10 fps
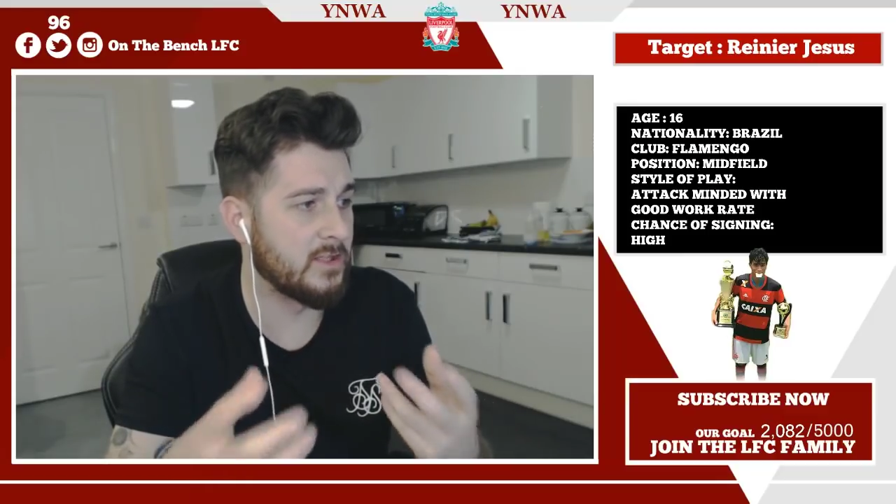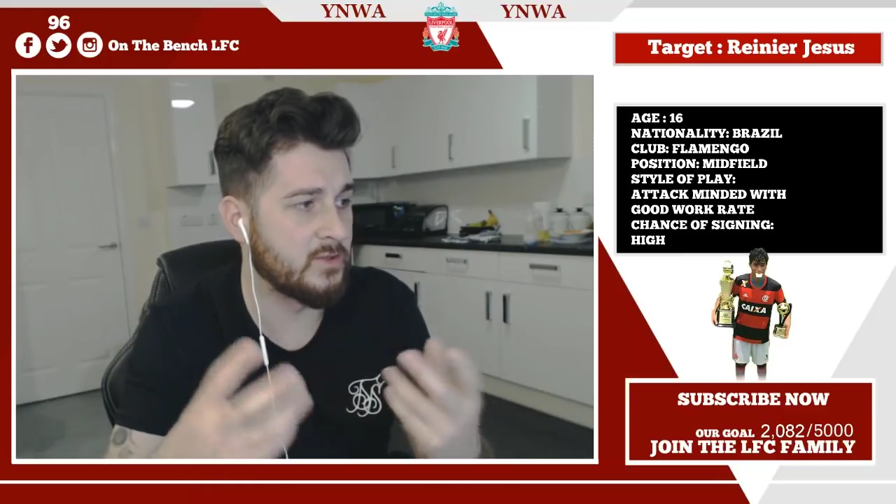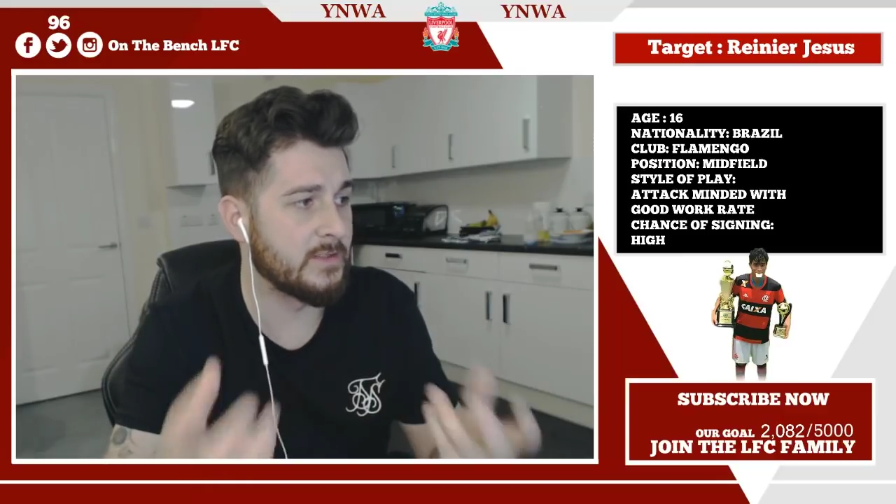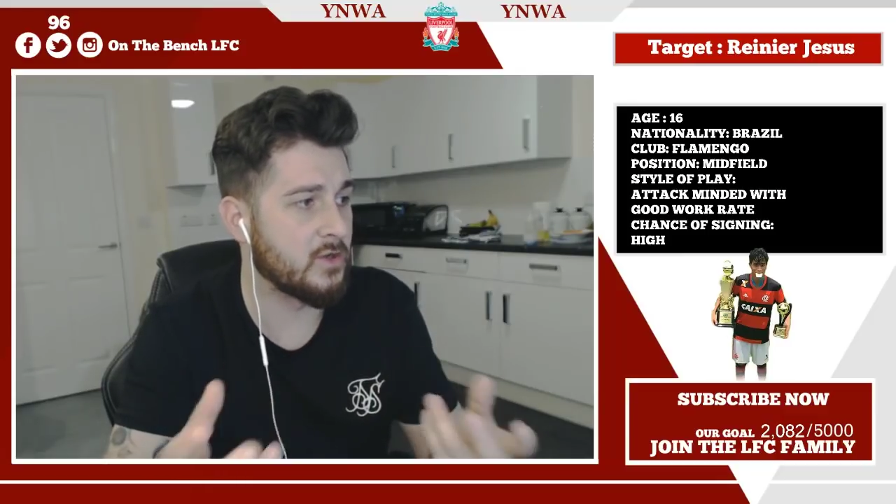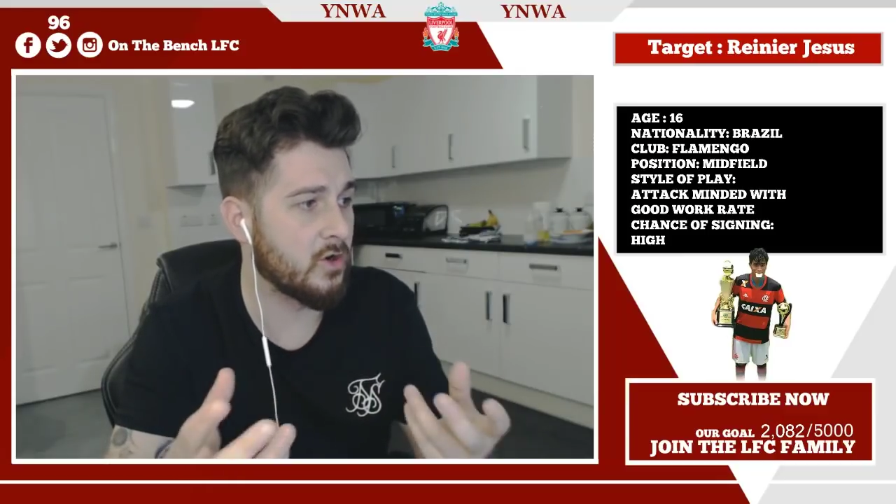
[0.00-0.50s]
So
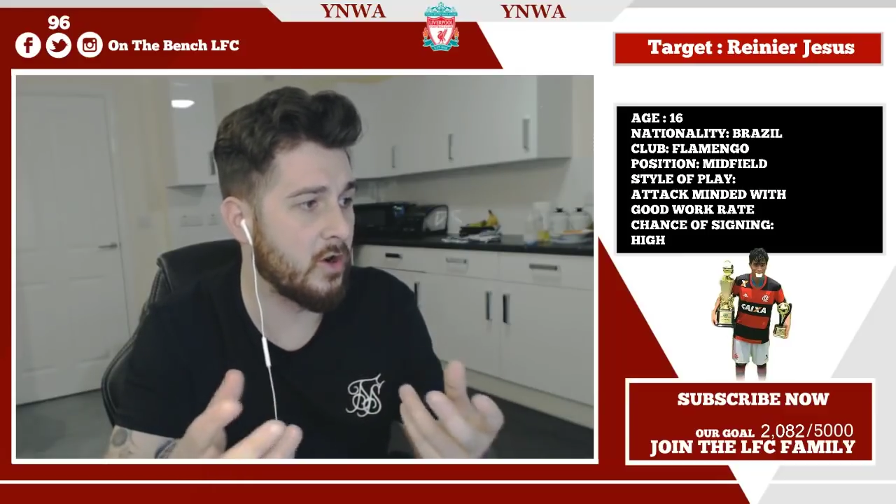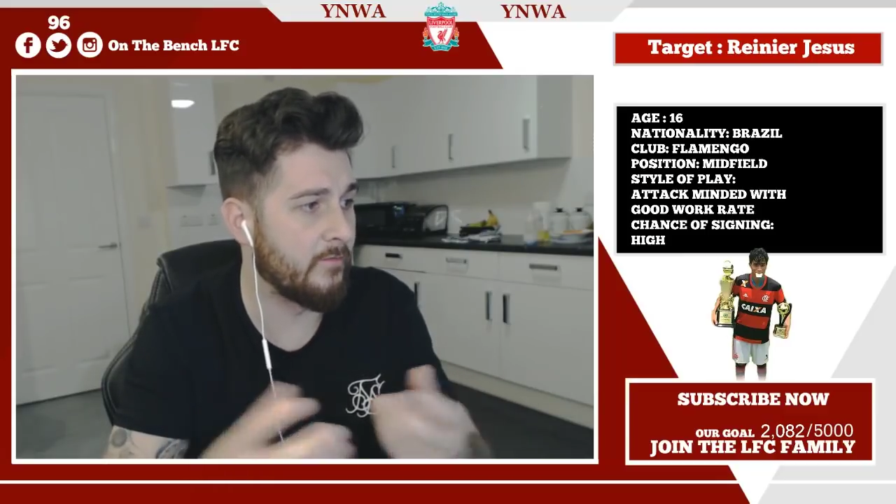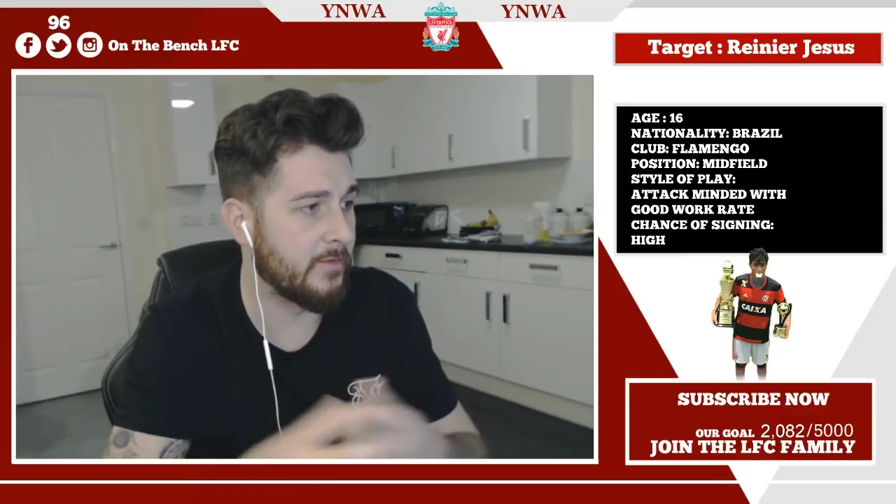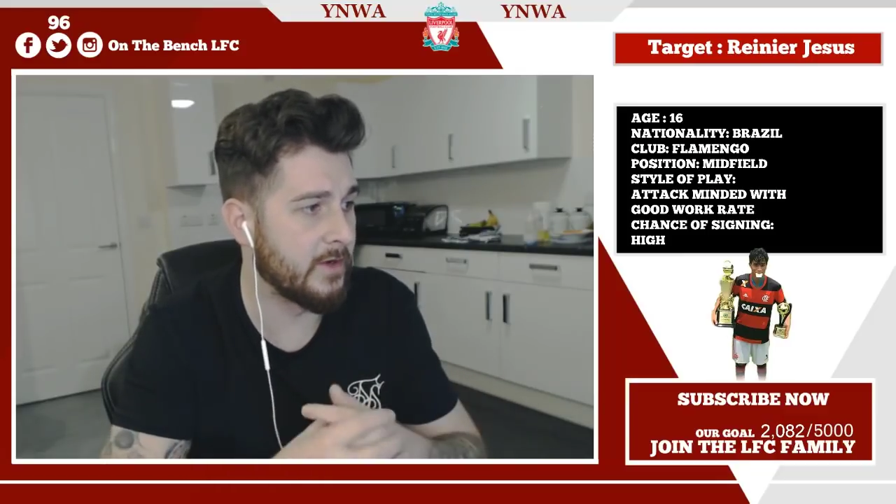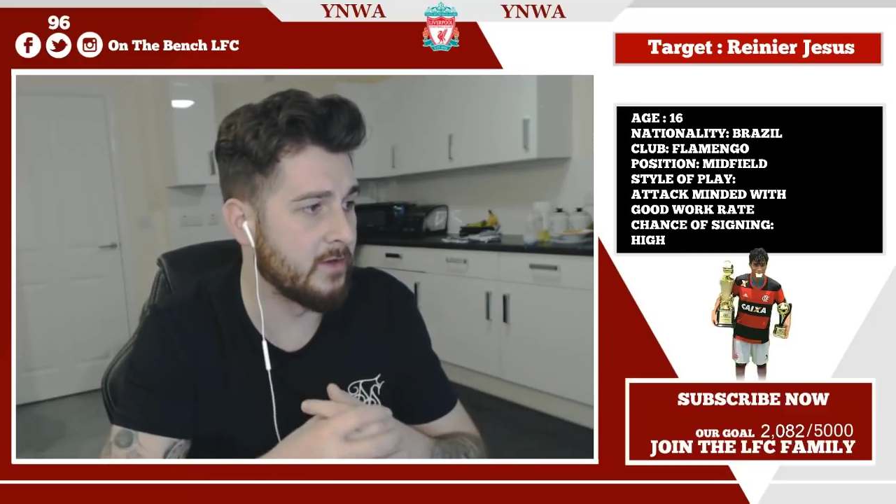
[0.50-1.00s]
he's got
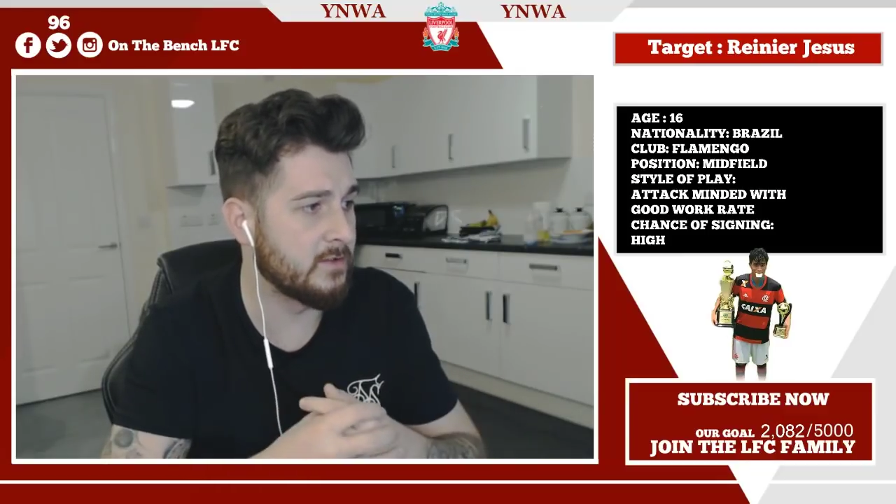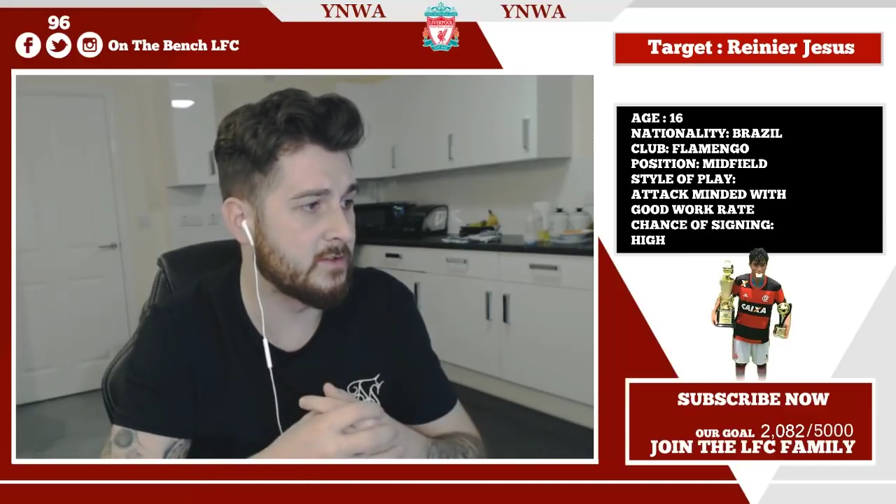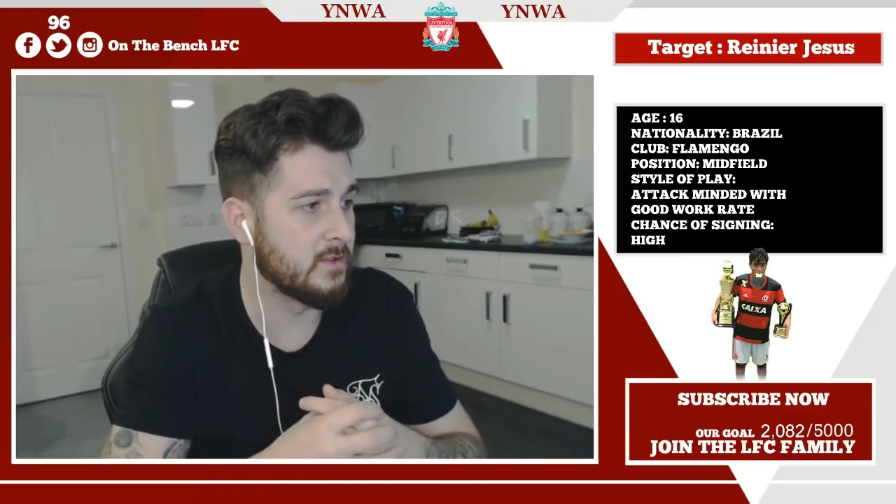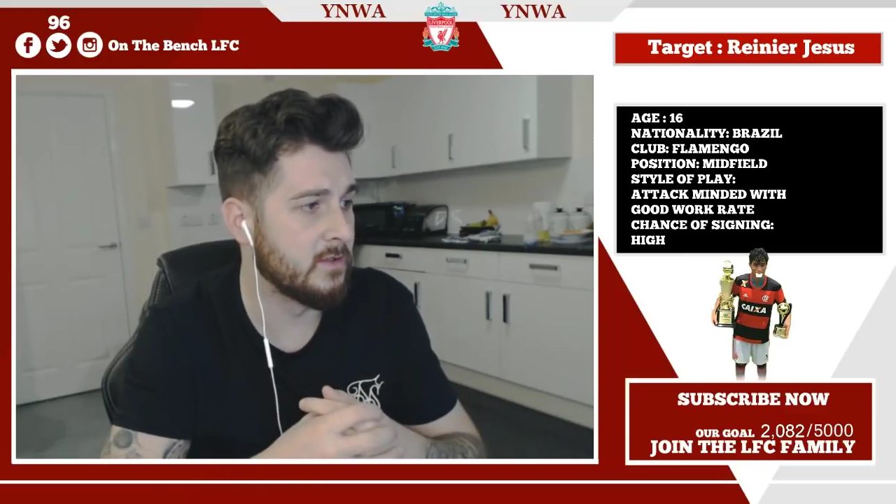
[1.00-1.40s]
confidence.